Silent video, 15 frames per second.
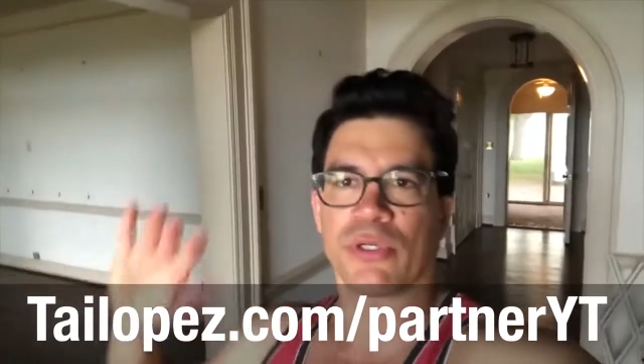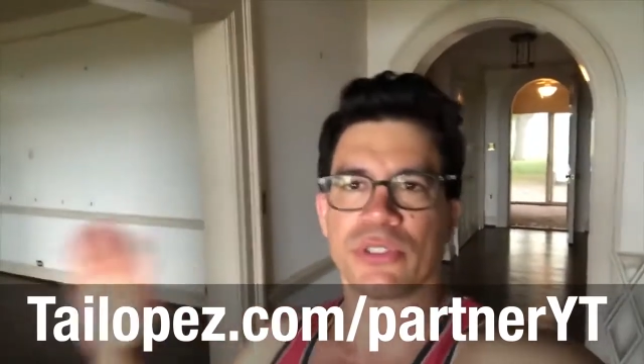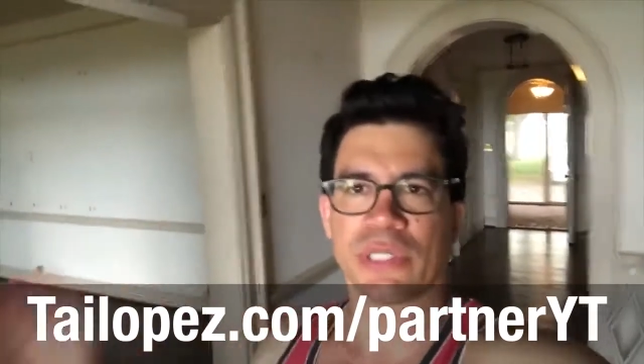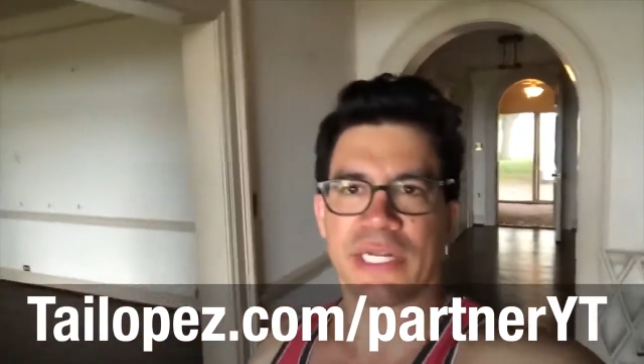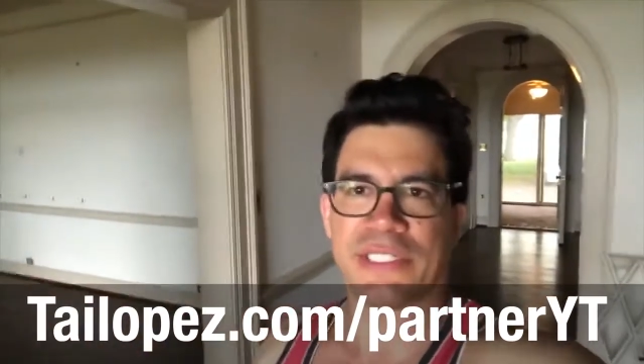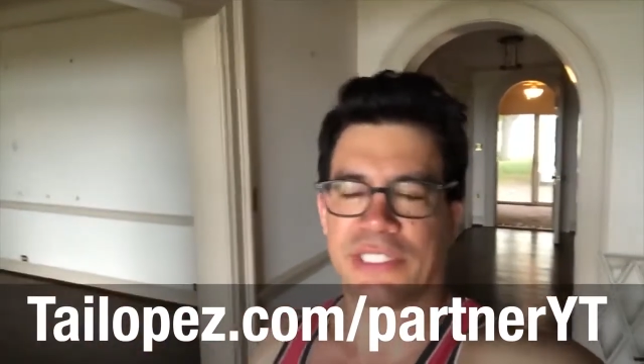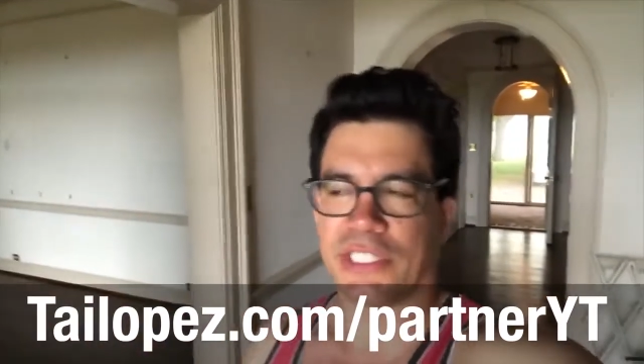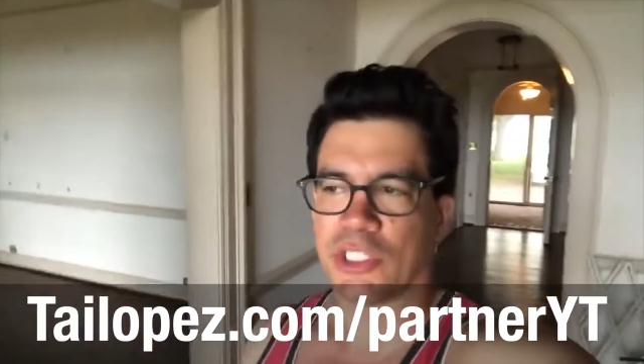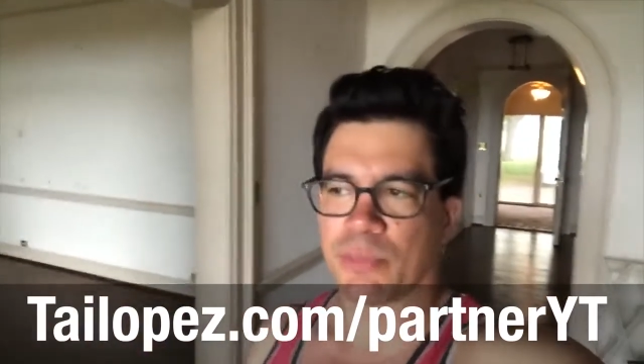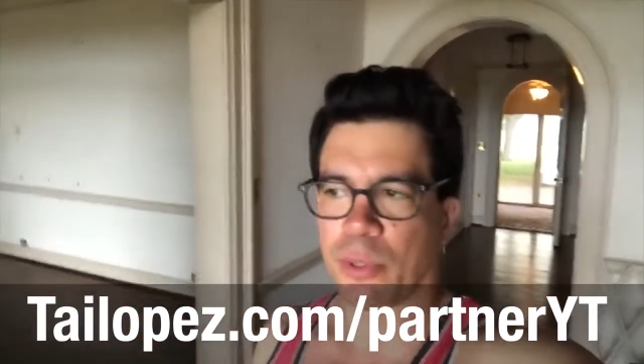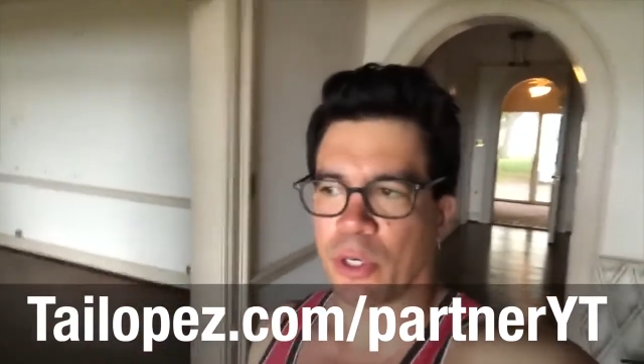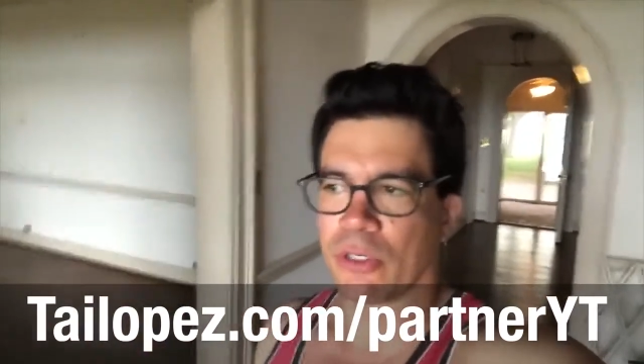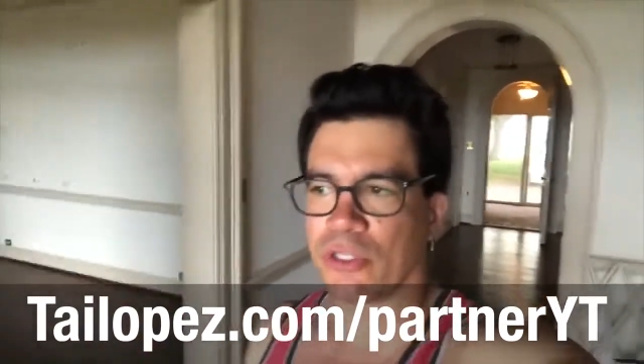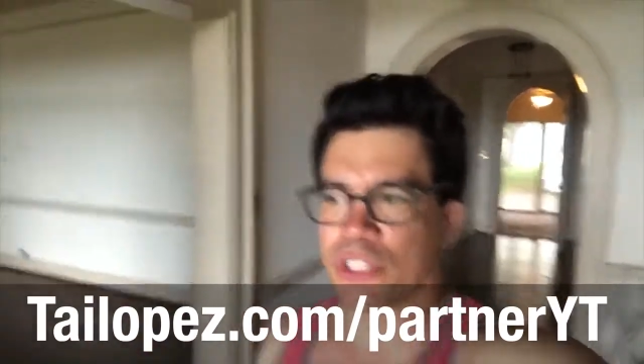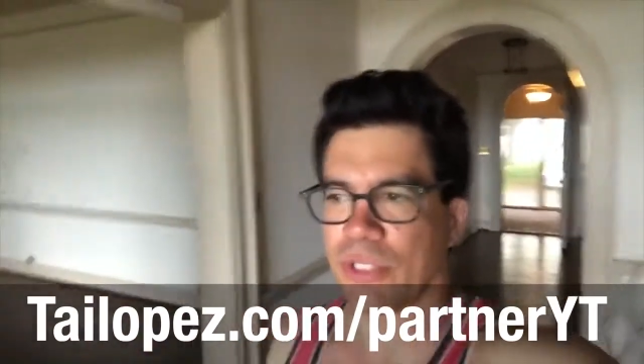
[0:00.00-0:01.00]
person I did this
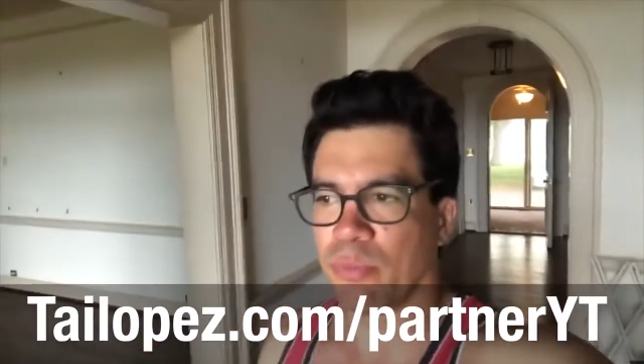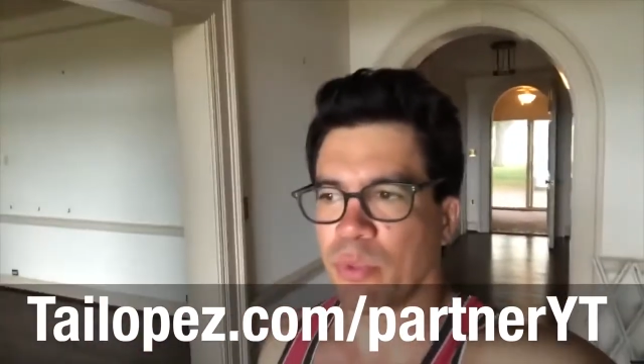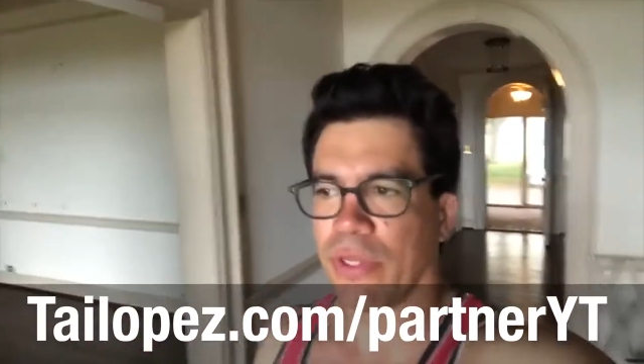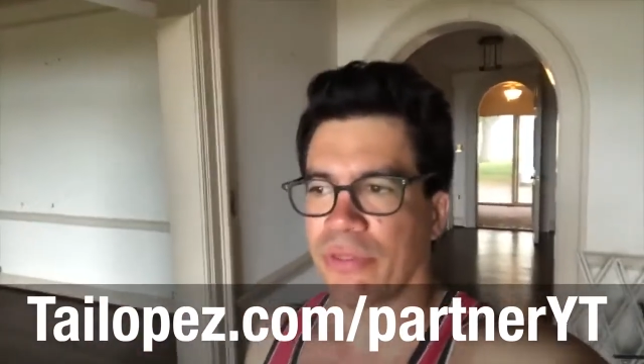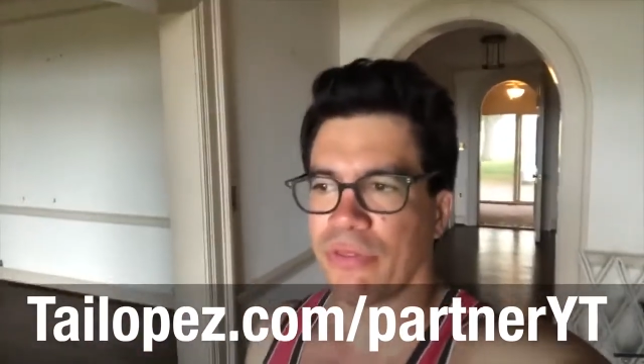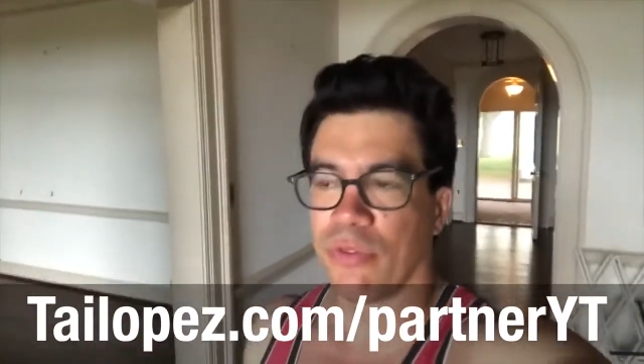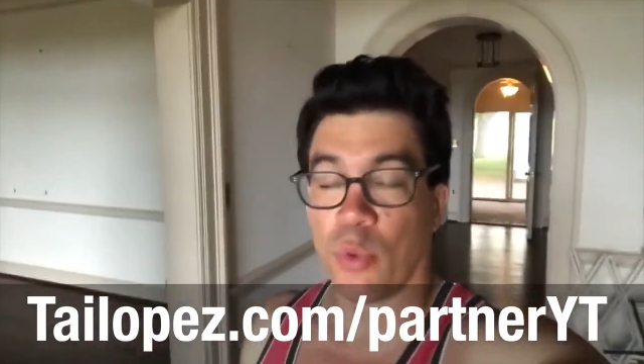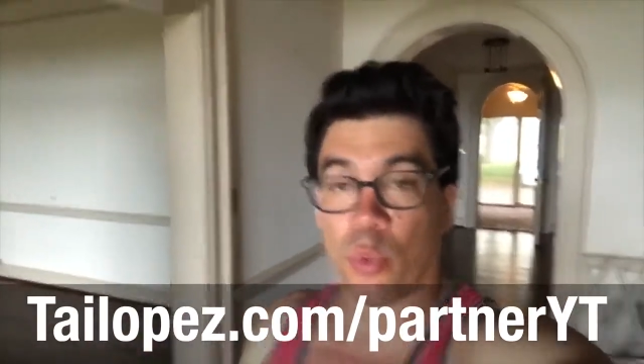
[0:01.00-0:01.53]
partnership with.